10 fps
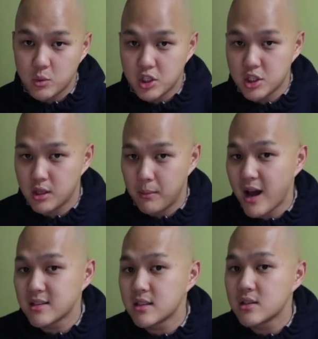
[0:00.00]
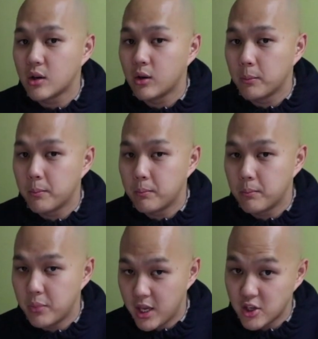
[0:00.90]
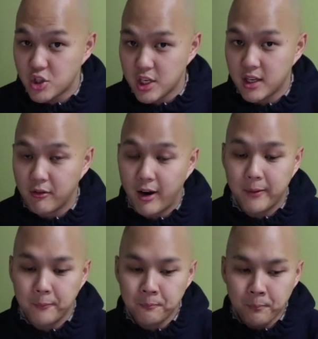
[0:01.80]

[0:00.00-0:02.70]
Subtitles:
which is the master's or PhD, right?